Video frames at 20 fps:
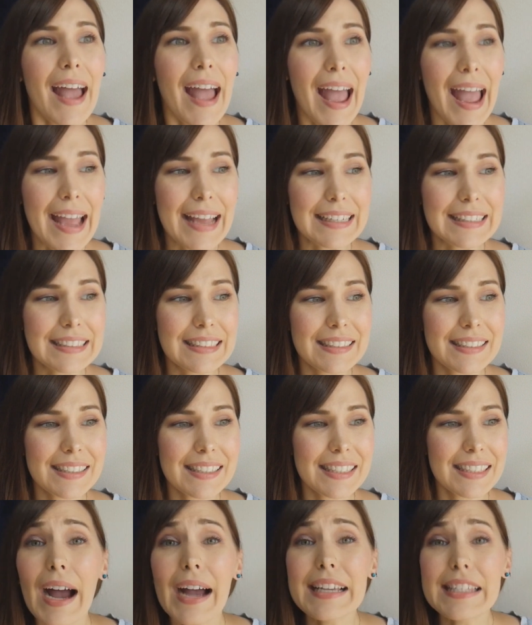
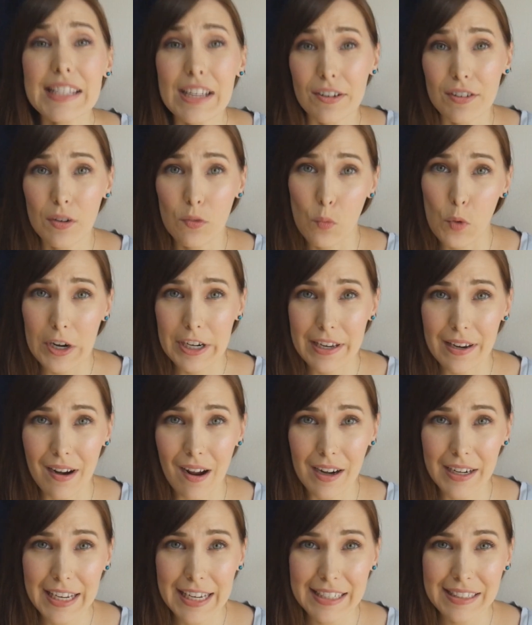and I started working
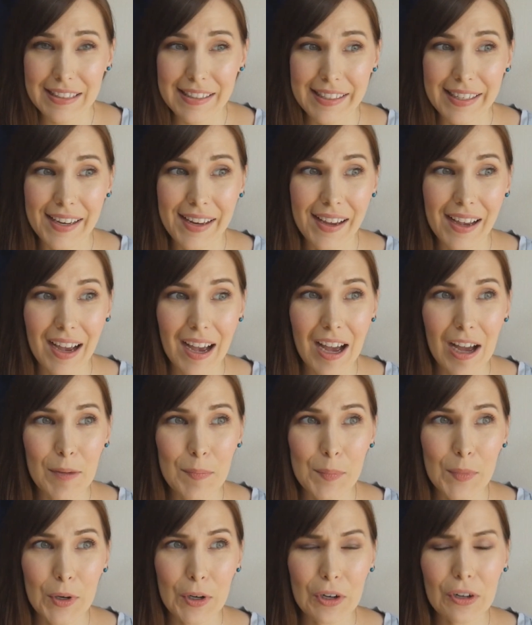on it
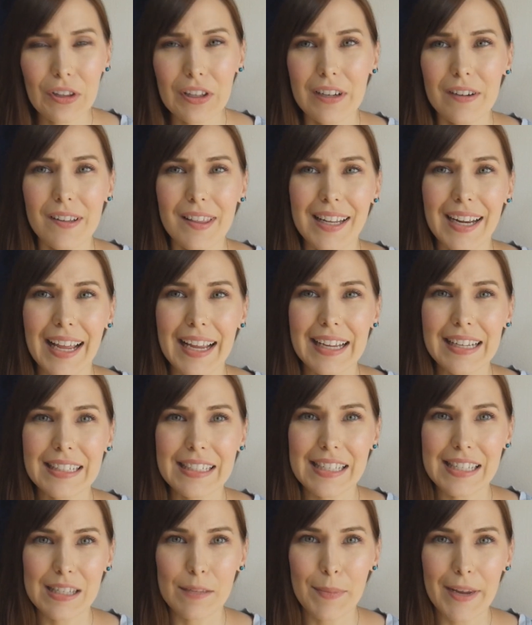earlier than I
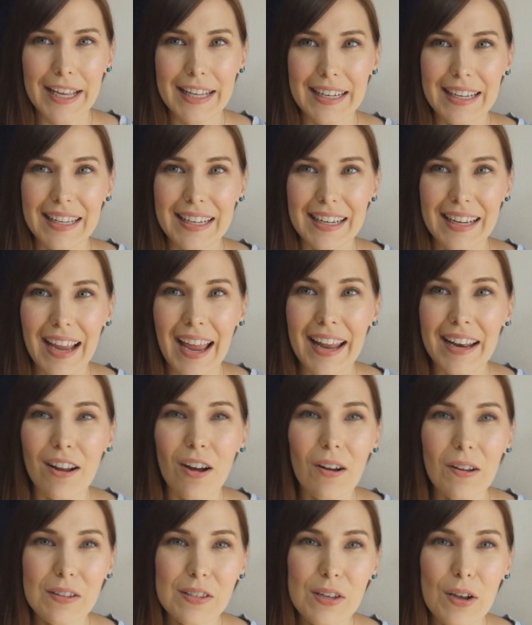anticipated. And
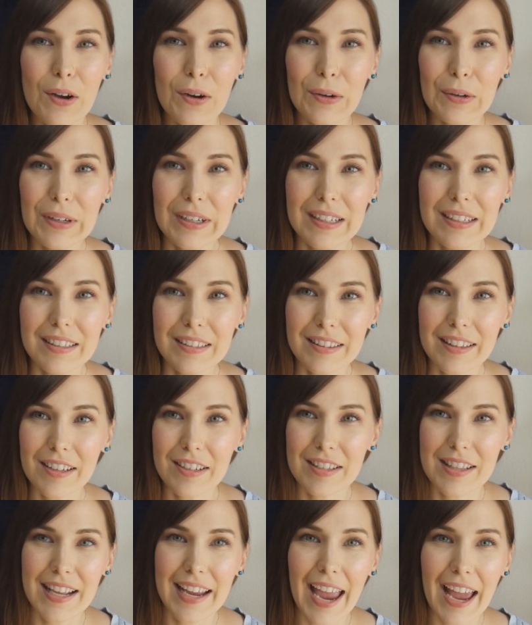also,
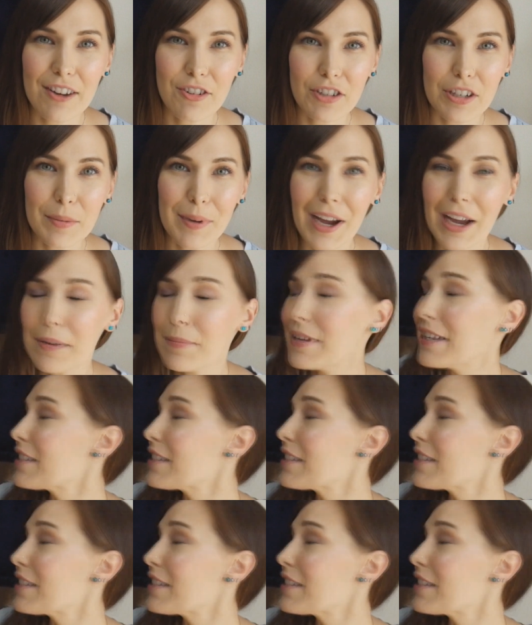there's the cat tree behind